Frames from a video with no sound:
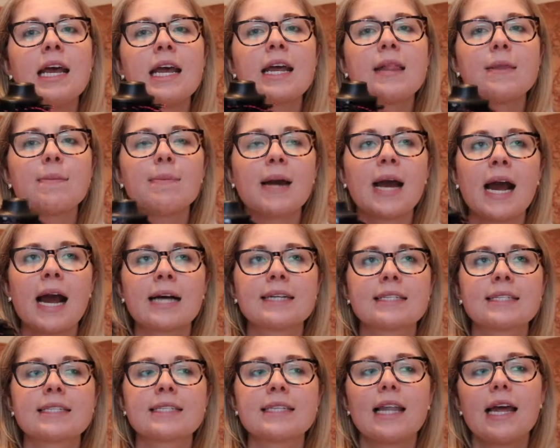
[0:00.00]
in the
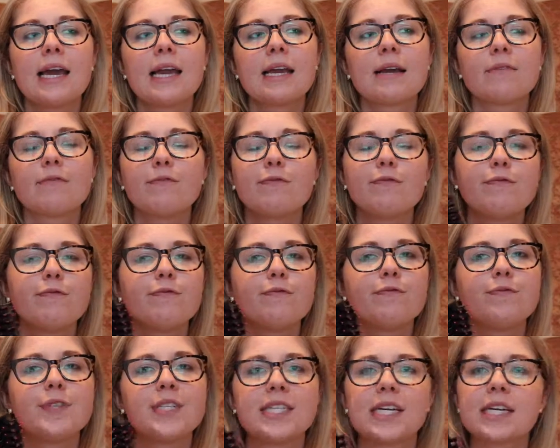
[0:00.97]
past like
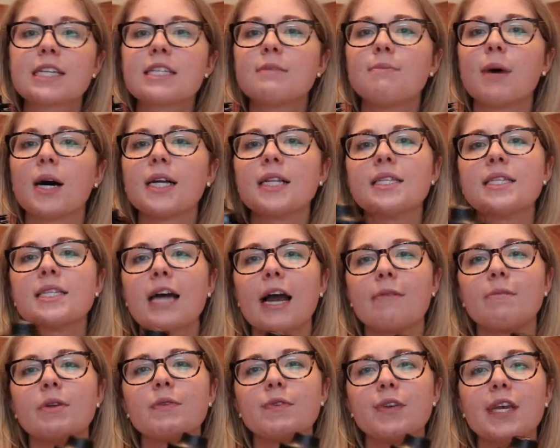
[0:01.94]
6 months
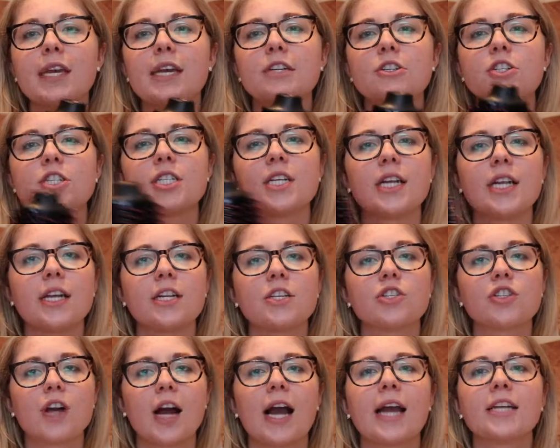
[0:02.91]
I've been really interested in
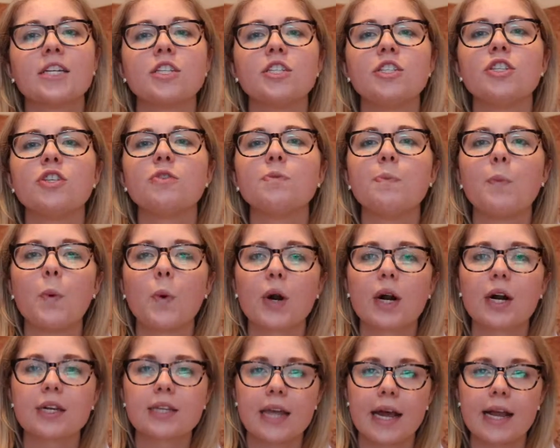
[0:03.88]
trying to do
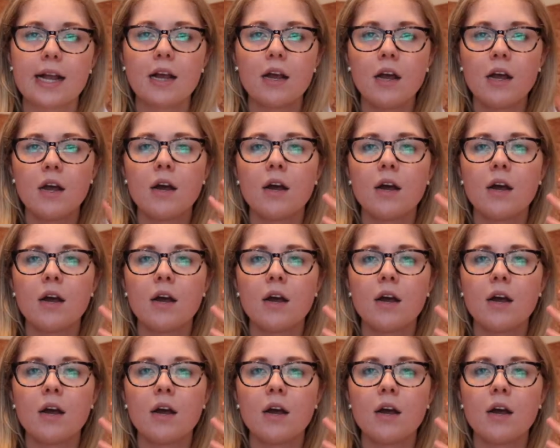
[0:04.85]
more like